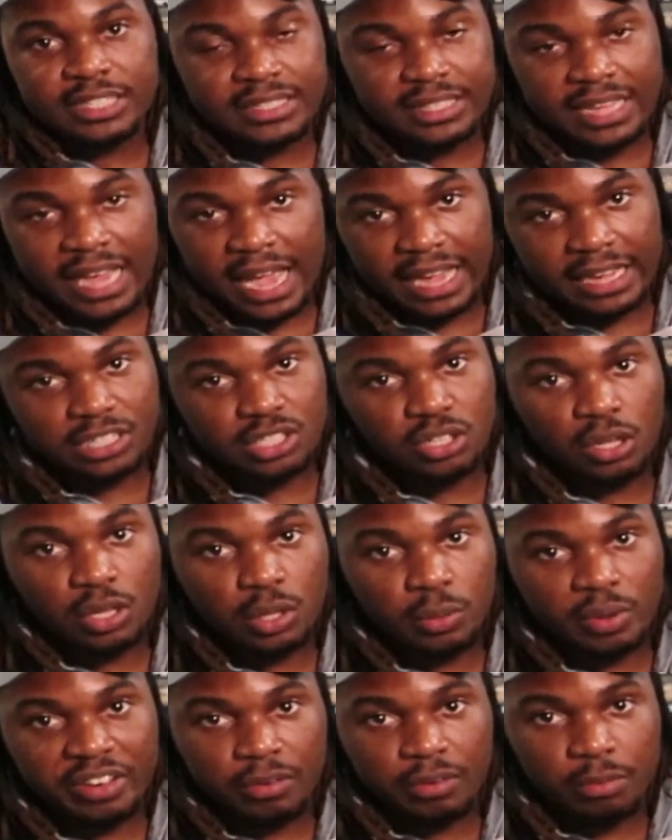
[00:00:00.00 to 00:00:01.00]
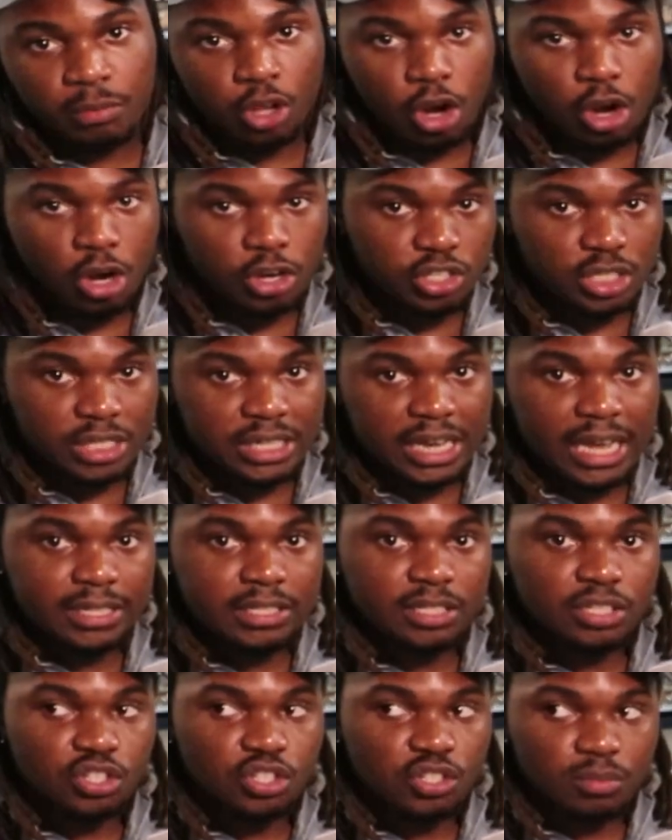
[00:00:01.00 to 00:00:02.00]
text, all the way from larger
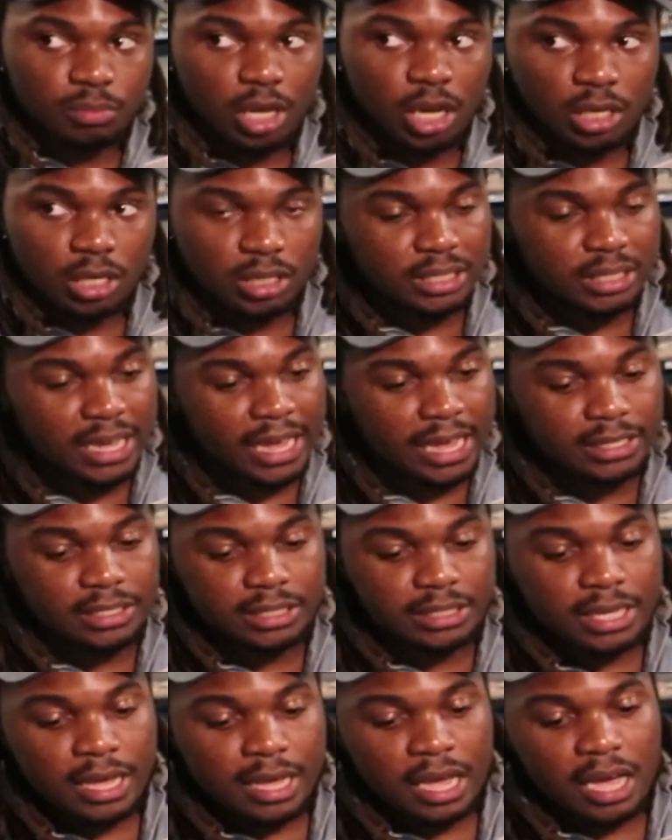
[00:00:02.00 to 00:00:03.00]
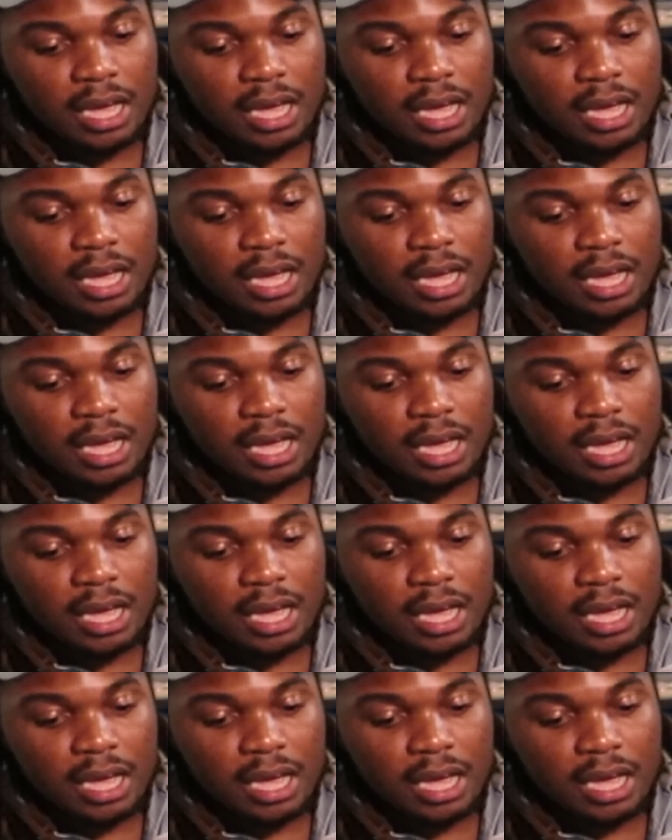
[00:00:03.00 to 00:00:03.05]
text to smaller text.